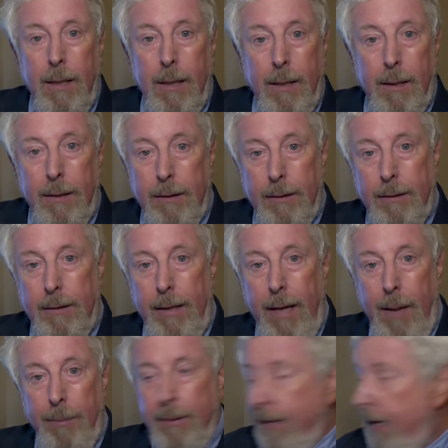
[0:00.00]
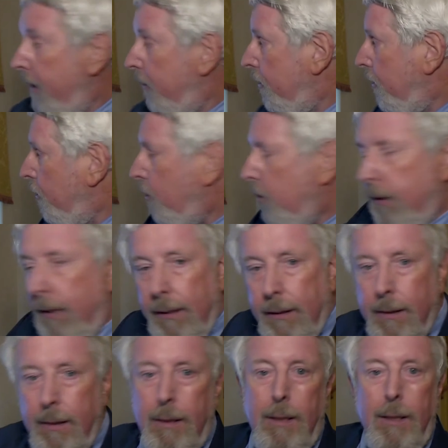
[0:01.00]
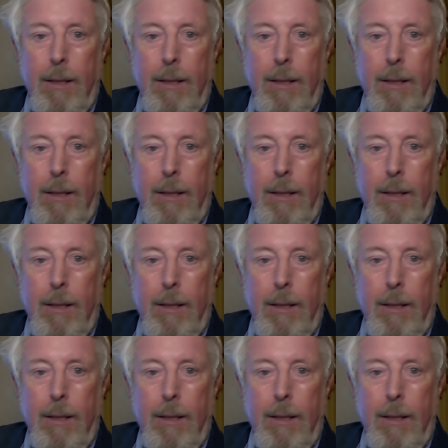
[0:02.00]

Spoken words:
applications. You can